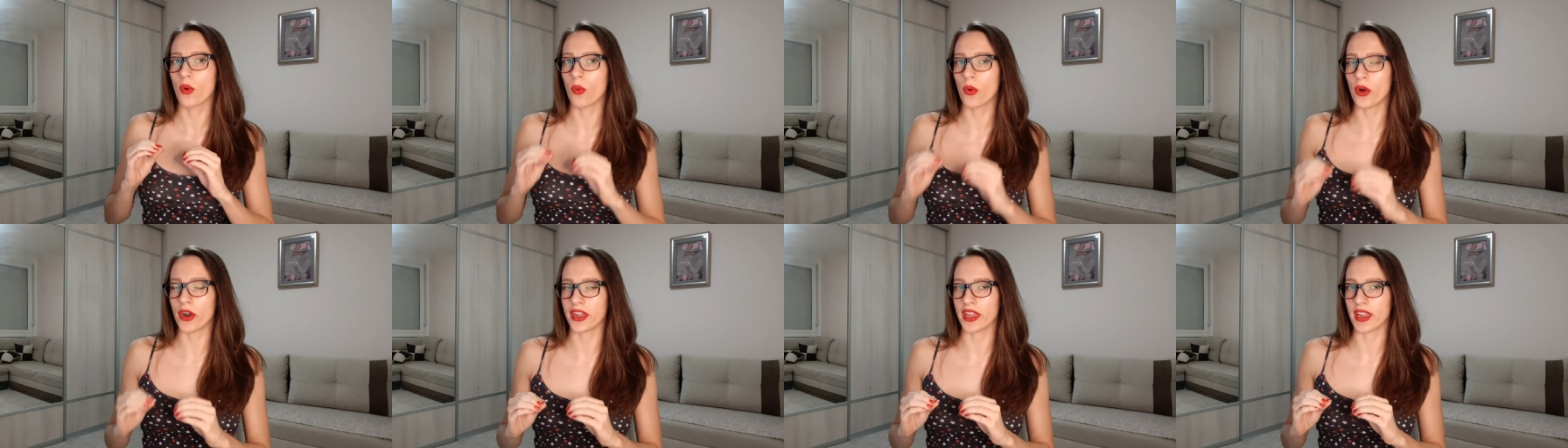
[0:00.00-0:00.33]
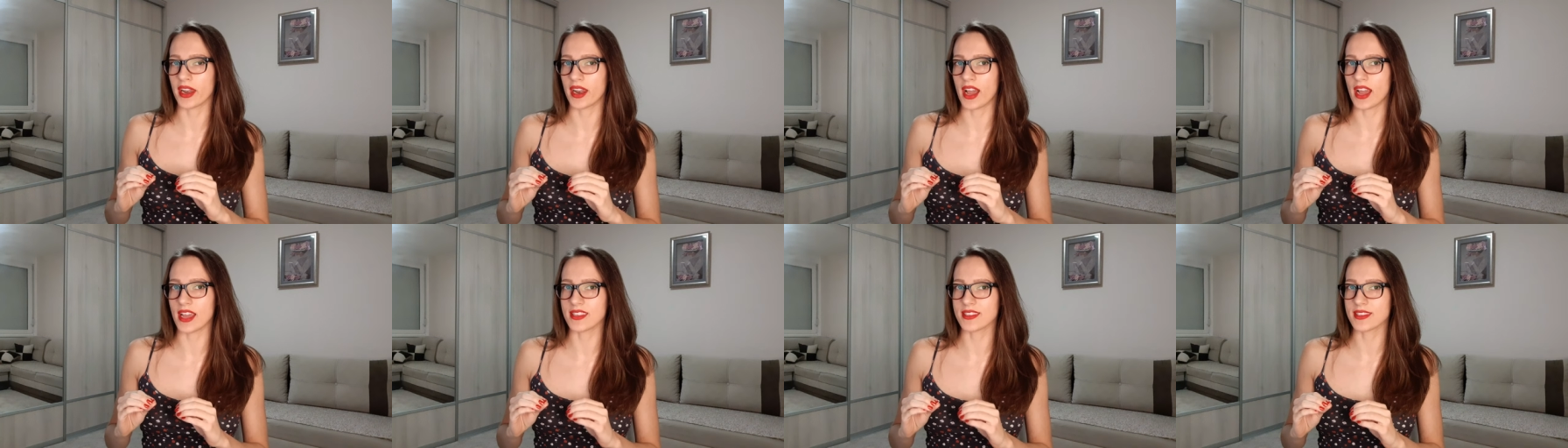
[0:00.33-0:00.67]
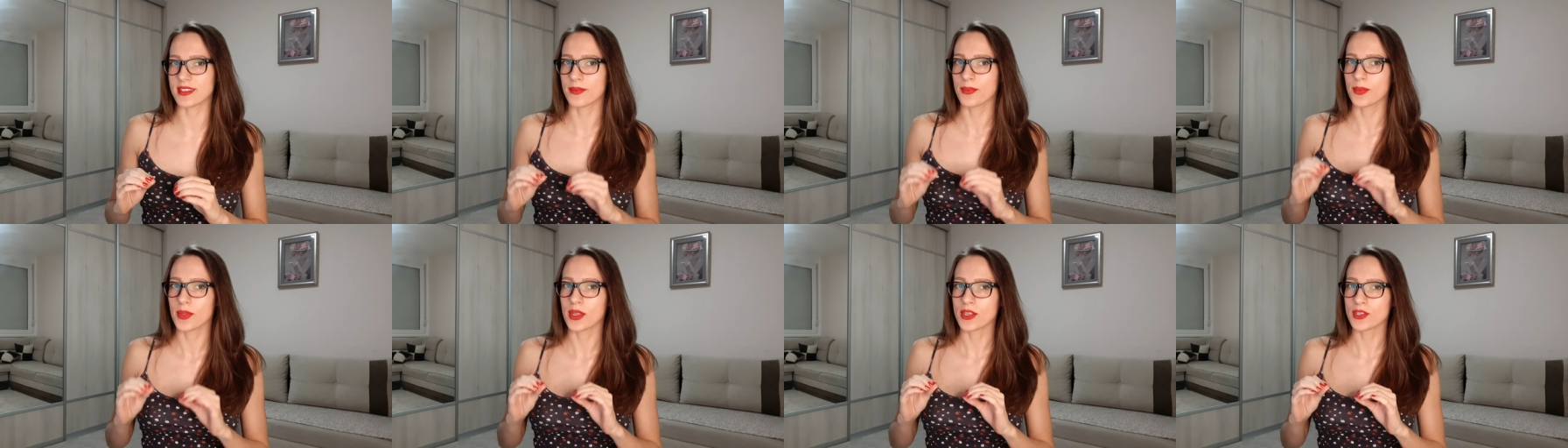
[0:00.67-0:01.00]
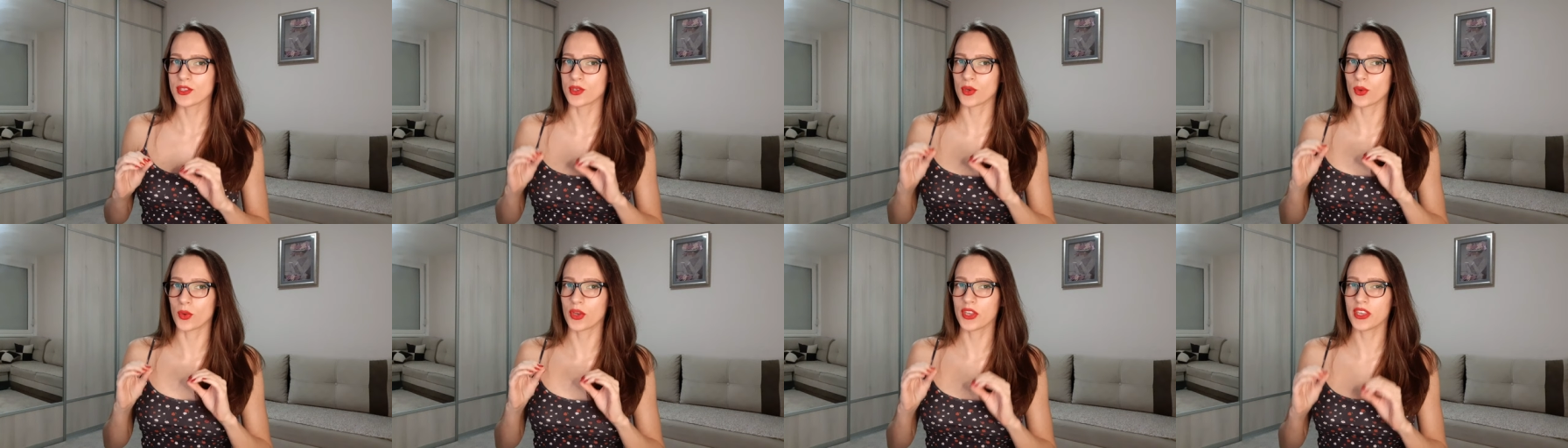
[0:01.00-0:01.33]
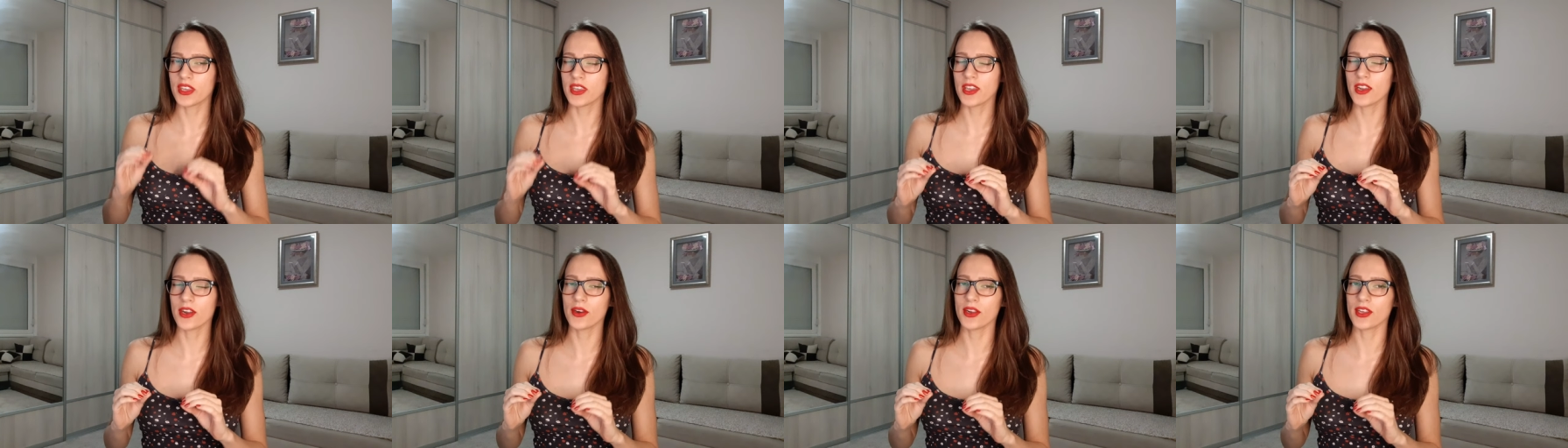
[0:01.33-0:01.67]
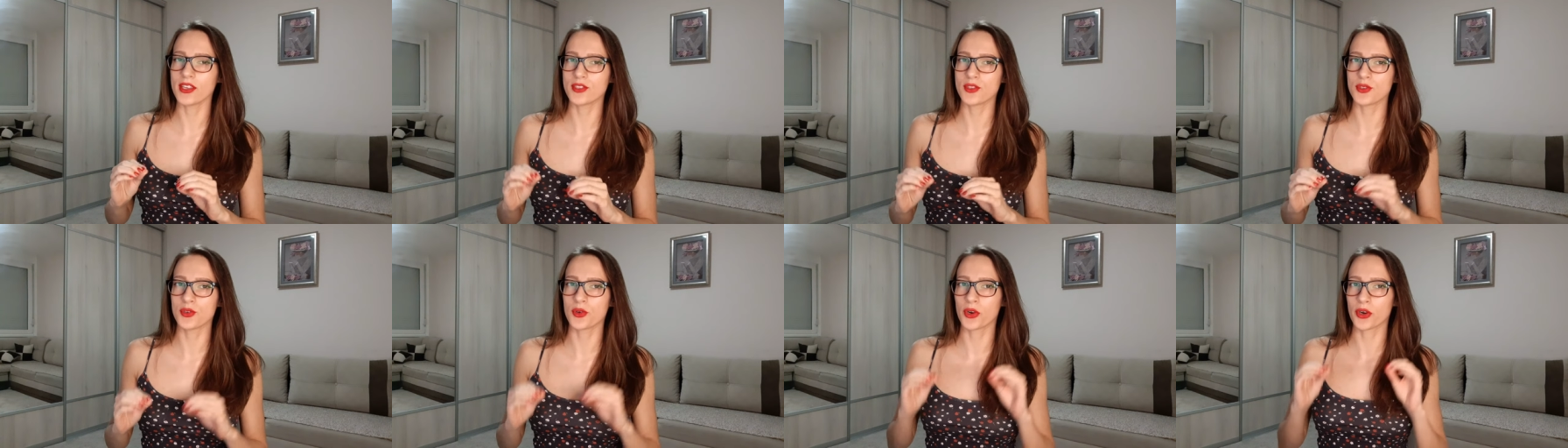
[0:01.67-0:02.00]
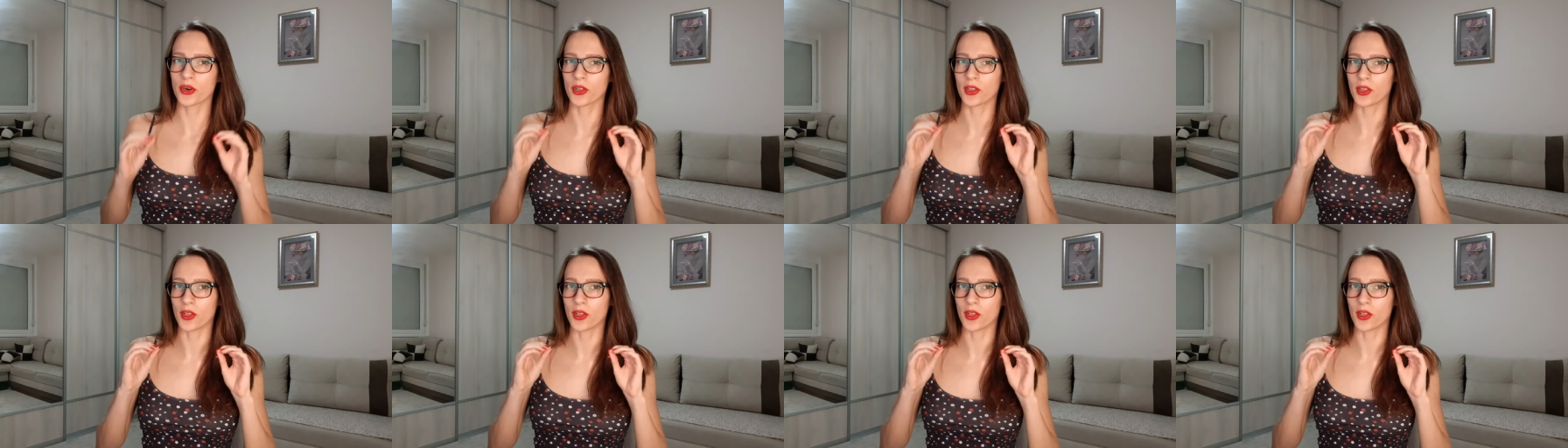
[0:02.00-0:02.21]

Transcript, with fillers: organized. So here is your